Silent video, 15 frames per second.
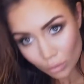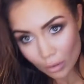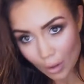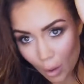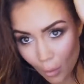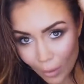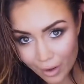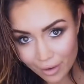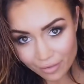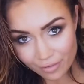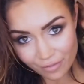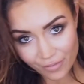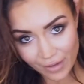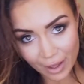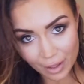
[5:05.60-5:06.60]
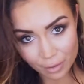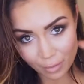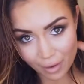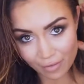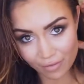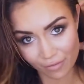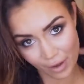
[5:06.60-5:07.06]
Now, when I've found
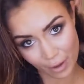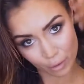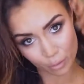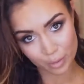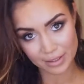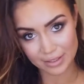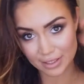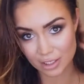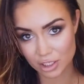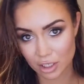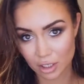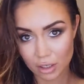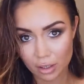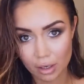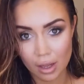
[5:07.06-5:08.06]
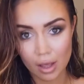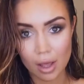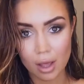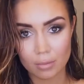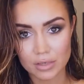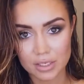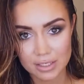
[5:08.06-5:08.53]
my final position,
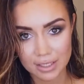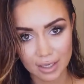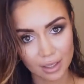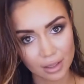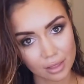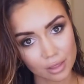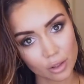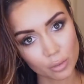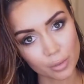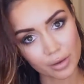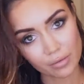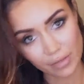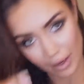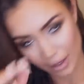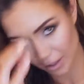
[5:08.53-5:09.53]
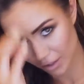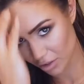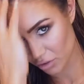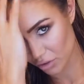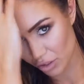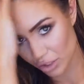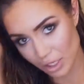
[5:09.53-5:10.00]
just getting a little bit of that
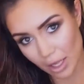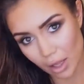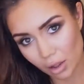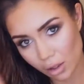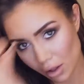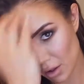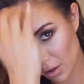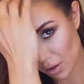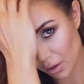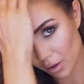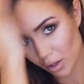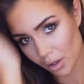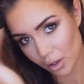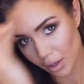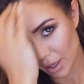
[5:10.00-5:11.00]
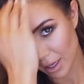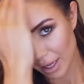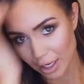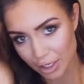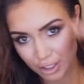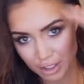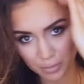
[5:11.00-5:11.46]
extra gel
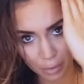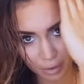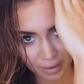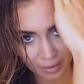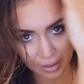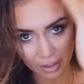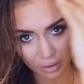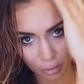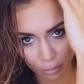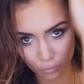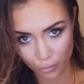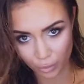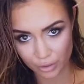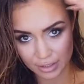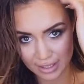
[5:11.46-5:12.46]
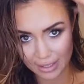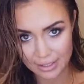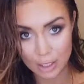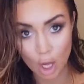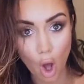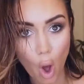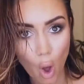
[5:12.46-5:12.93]
and just putting that in the roots there
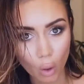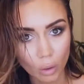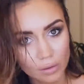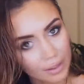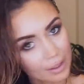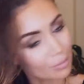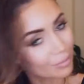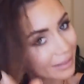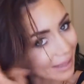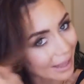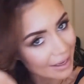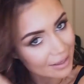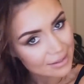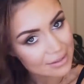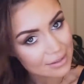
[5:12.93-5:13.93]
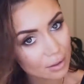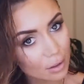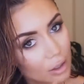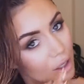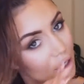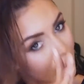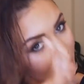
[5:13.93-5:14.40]
to hold it in place,
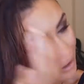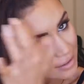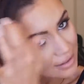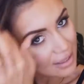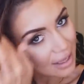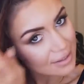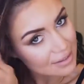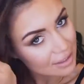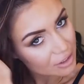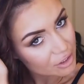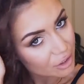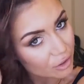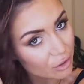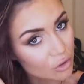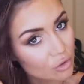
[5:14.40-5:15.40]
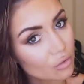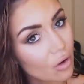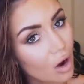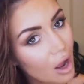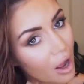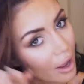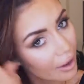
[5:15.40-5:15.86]
because that's actually gonna
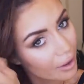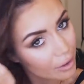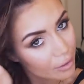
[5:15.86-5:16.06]
dry,